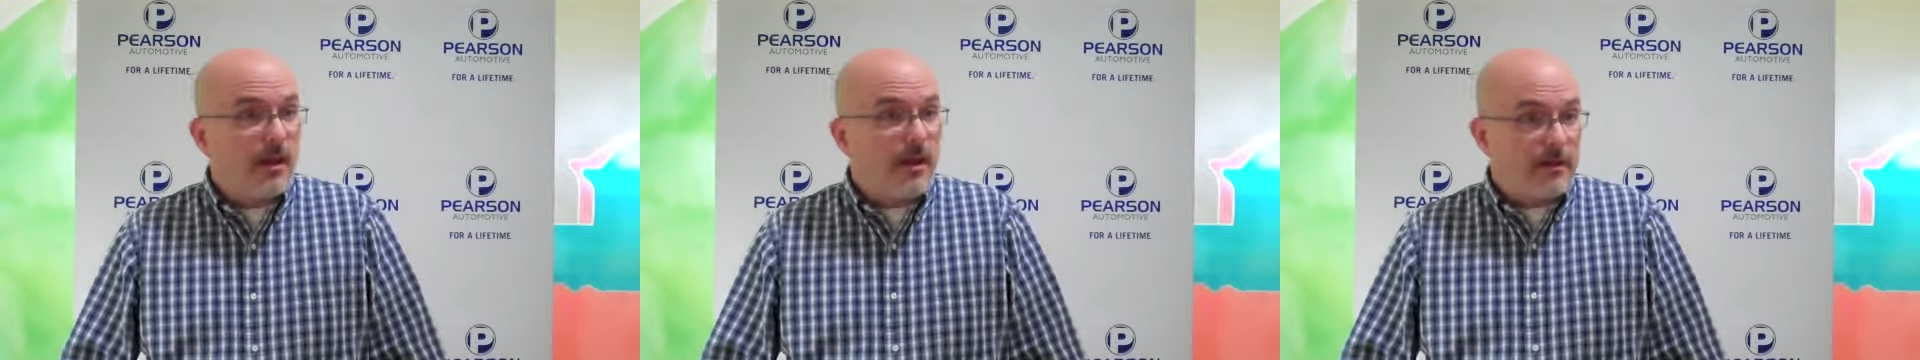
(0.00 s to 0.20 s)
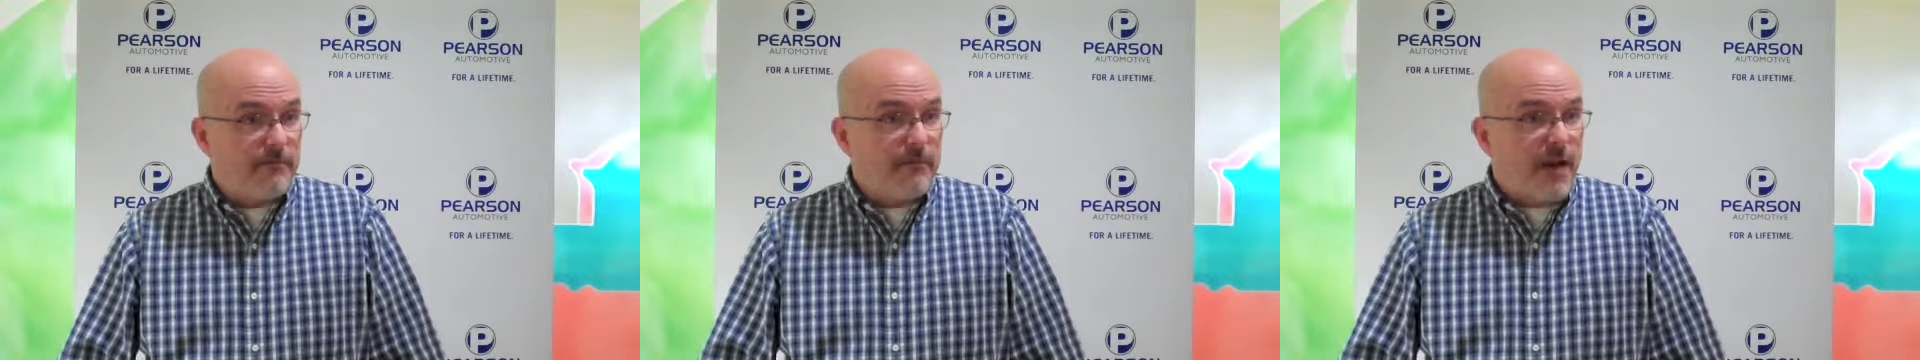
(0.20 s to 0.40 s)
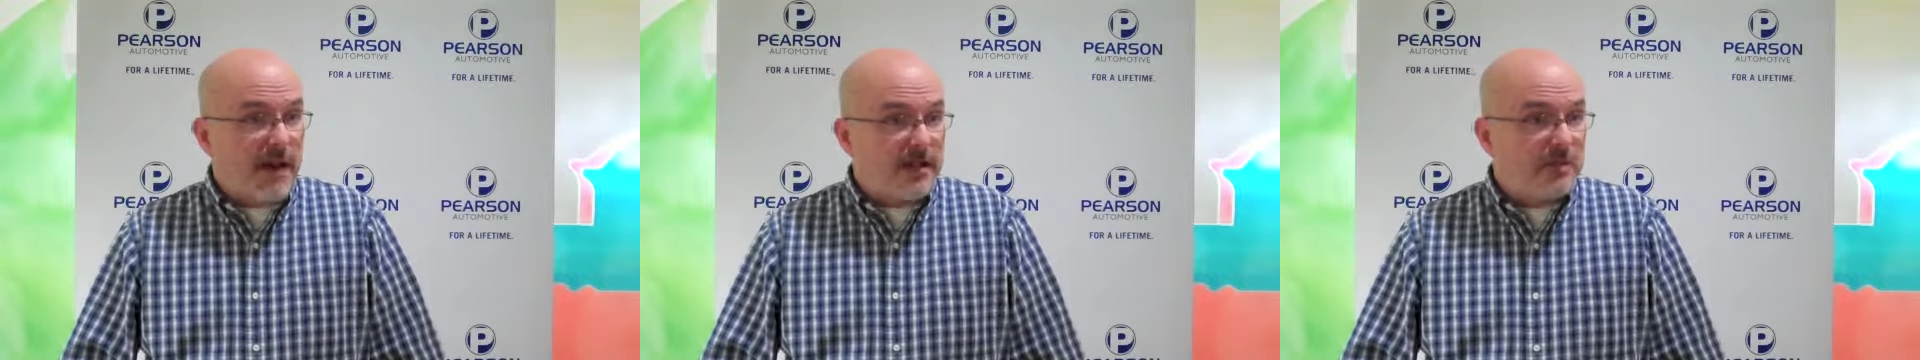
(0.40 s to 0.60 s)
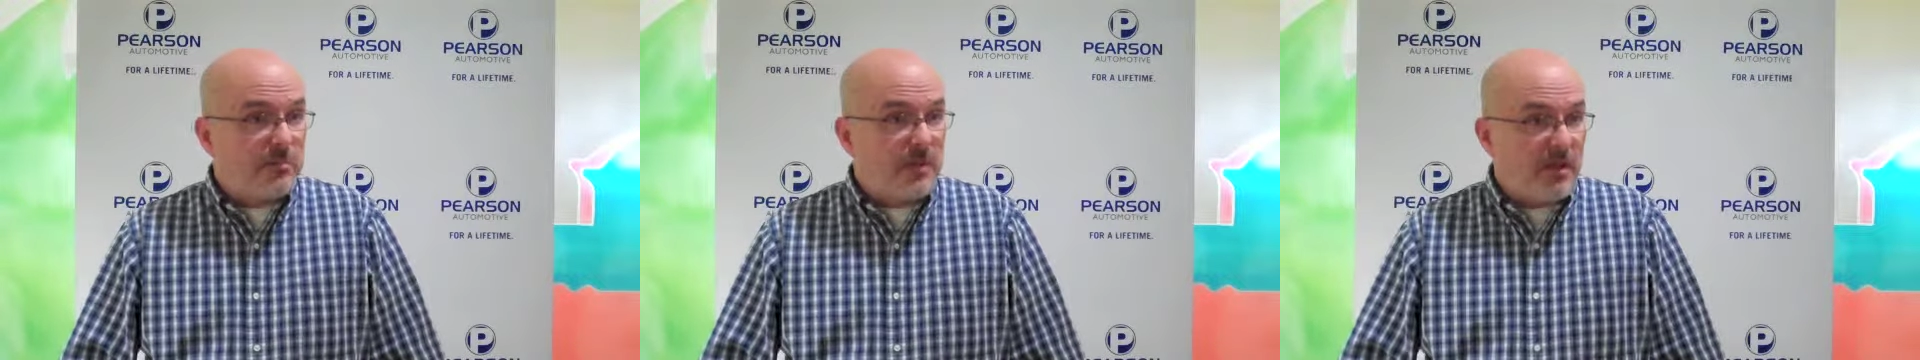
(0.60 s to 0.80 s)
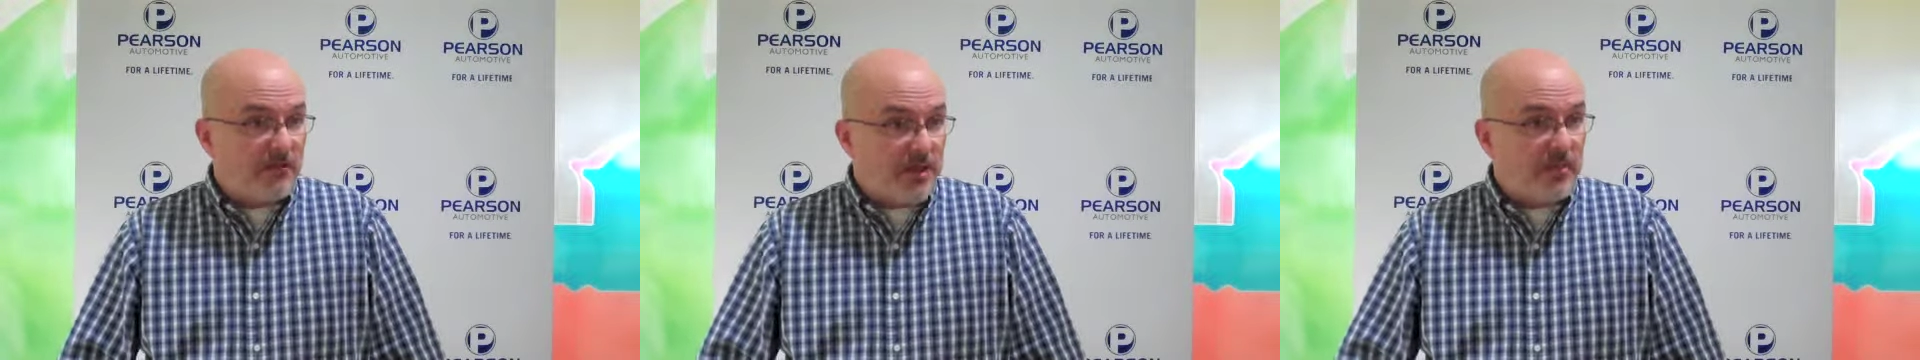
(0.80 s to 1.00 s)
advised
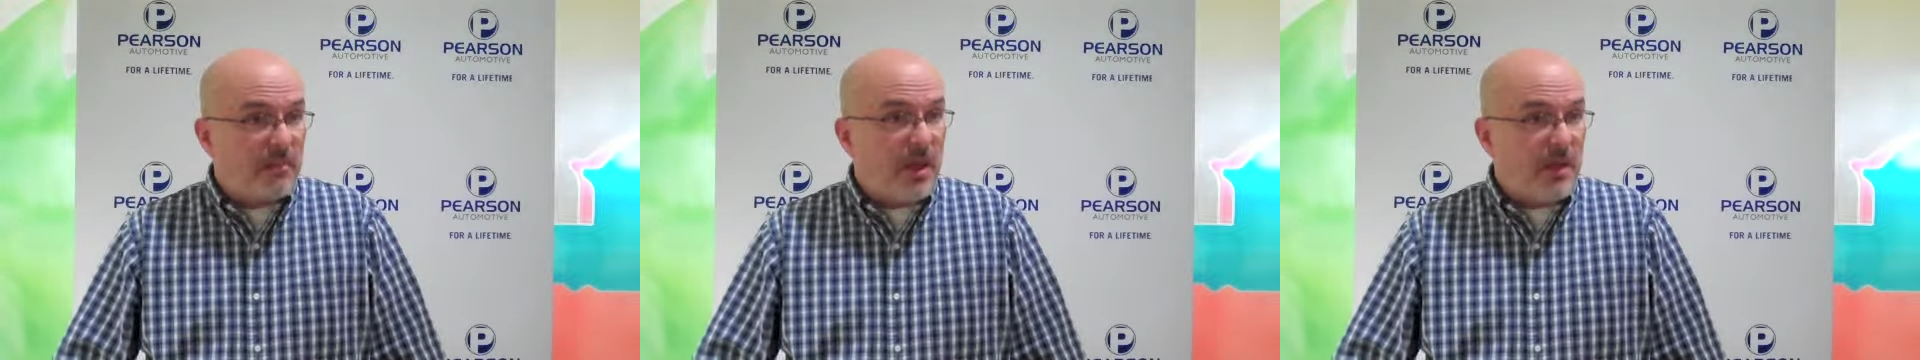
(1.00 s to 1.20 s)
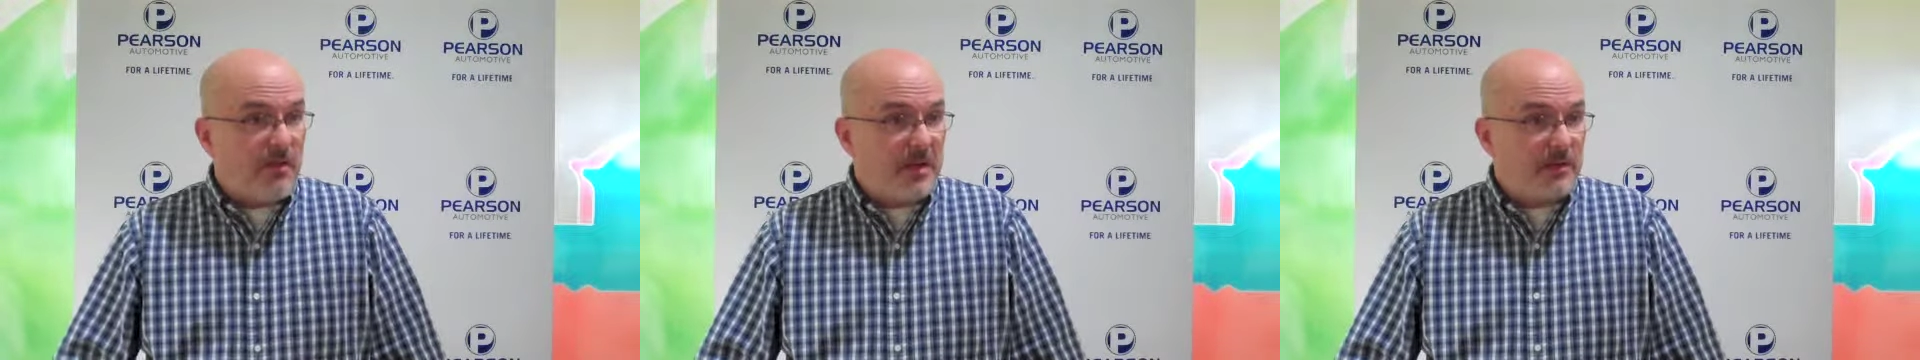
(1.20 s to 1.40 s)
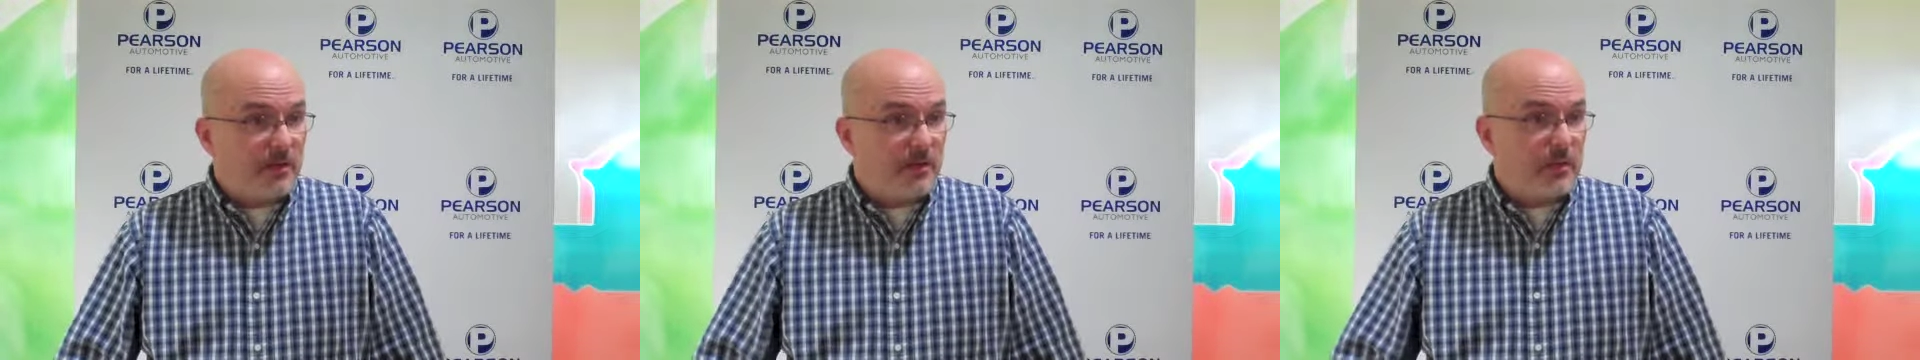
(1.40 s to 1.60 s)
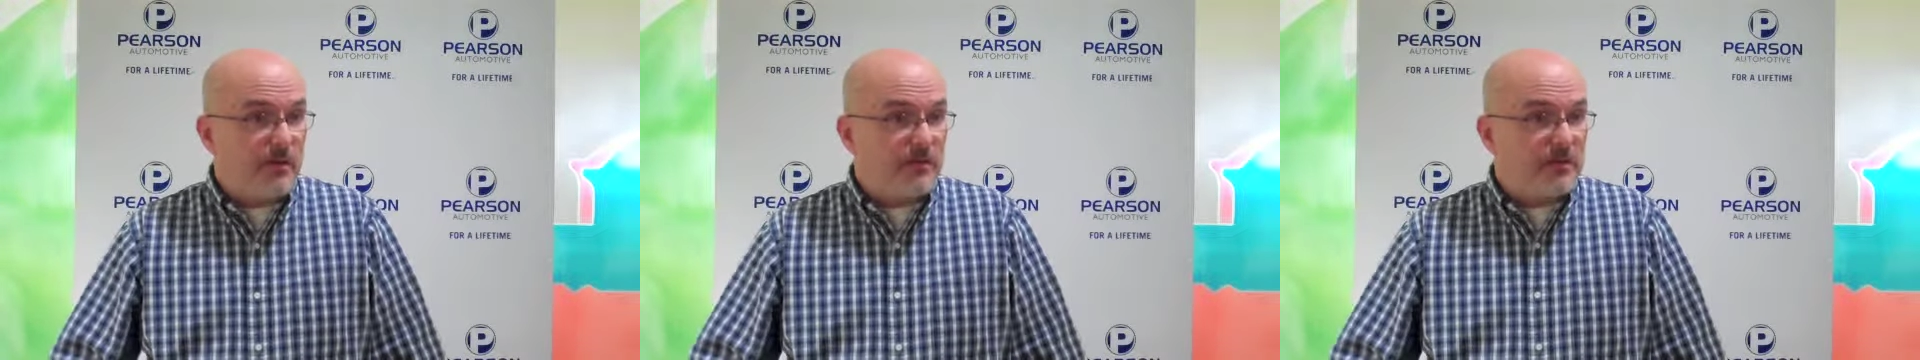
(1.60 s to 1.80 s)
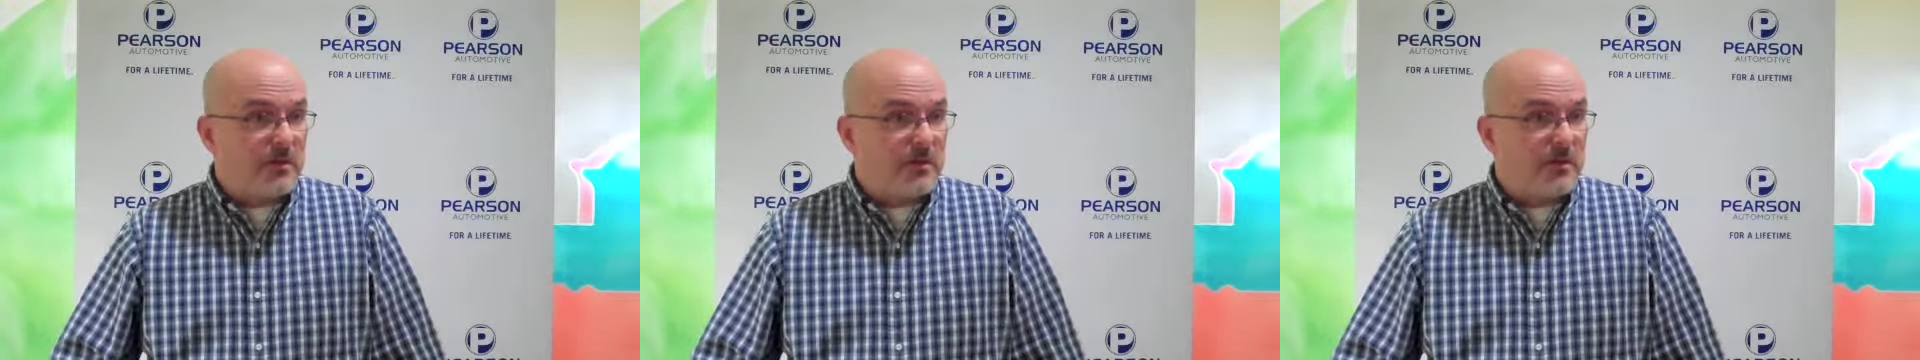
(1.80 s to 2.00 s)
me of upcoming
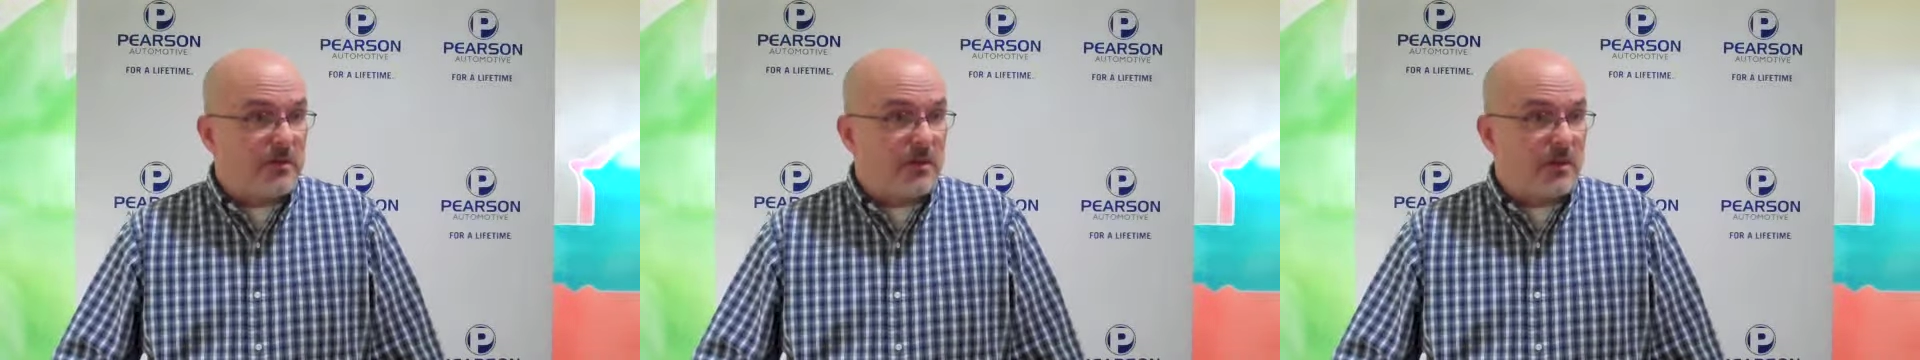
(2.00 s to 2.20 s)
services